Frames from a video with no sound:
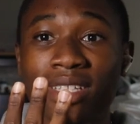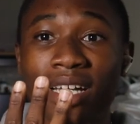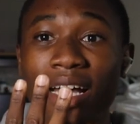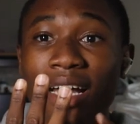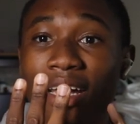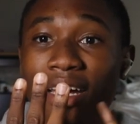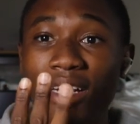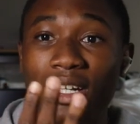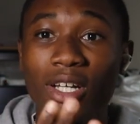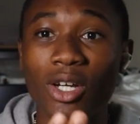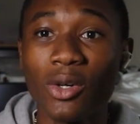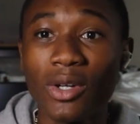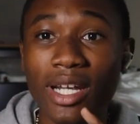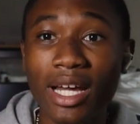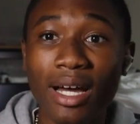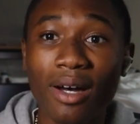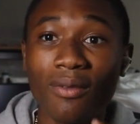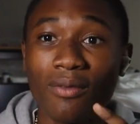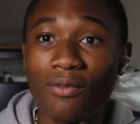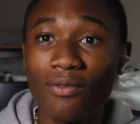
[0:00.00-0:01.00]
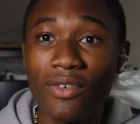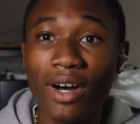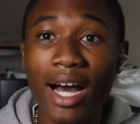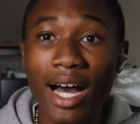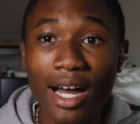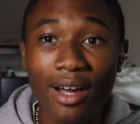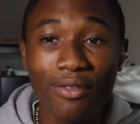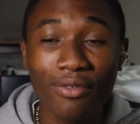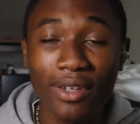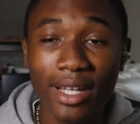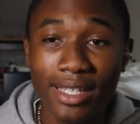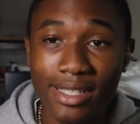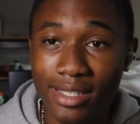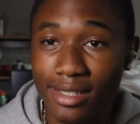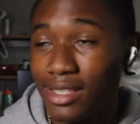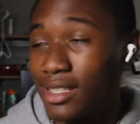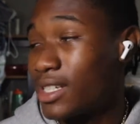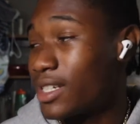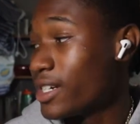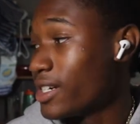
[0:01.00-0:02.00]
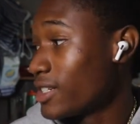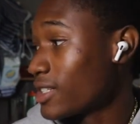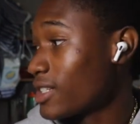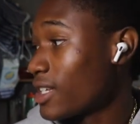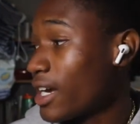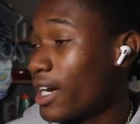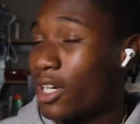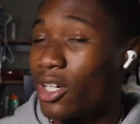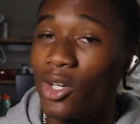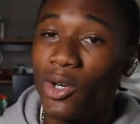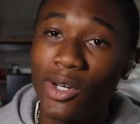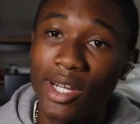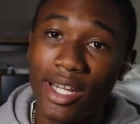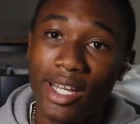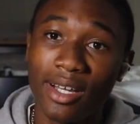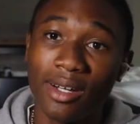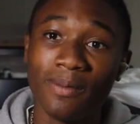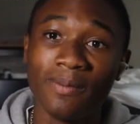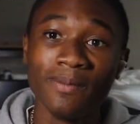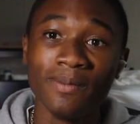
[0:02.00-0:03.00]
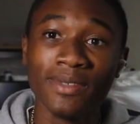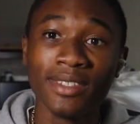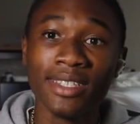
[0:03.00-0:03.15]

I got to go down 5 flights of stairs. I go down.